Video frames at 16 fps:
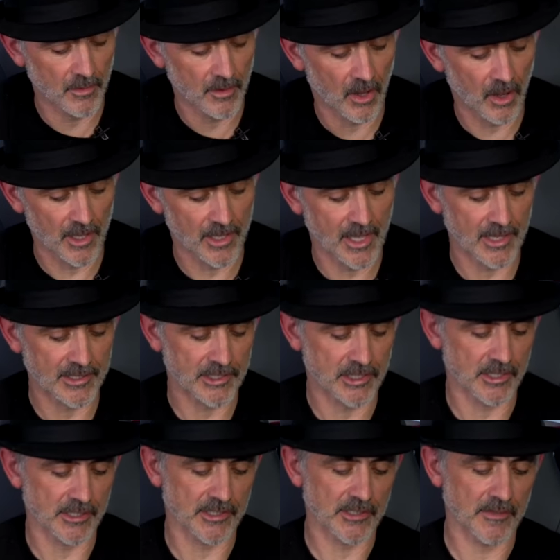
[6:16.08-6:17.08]
Eye
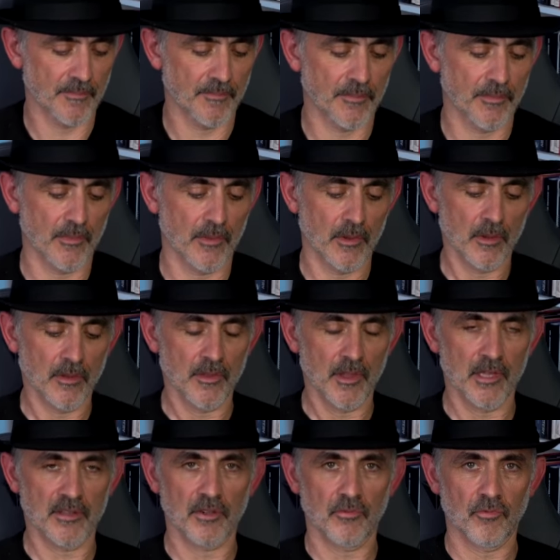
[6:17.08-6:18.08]
catchers.
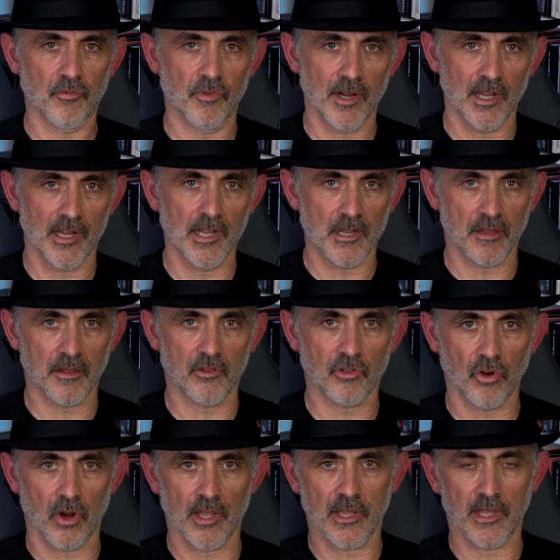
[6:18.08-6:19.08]
These are really
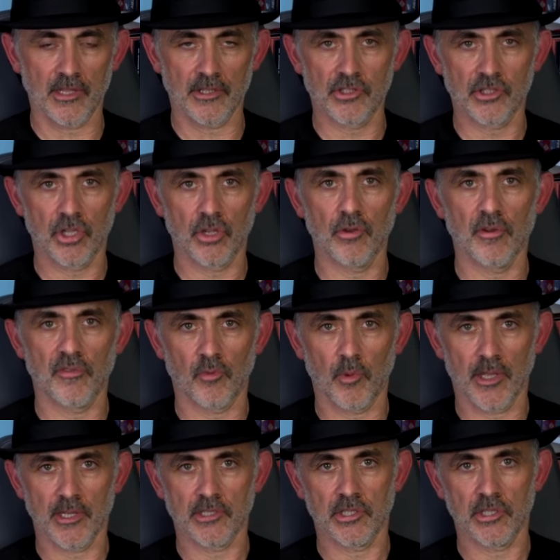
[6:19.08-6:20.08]
striking, two of
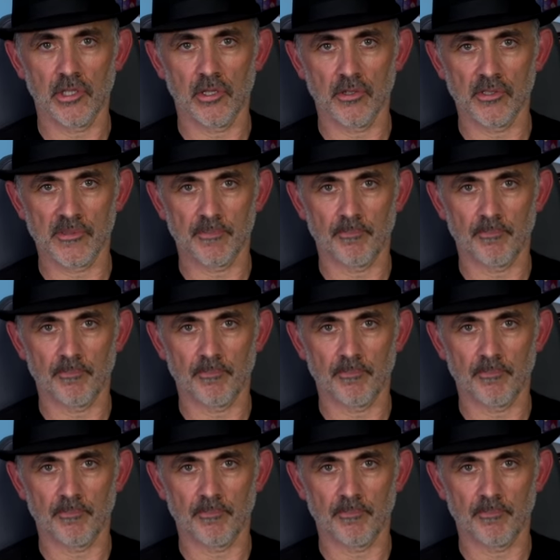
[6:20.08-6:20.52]
which use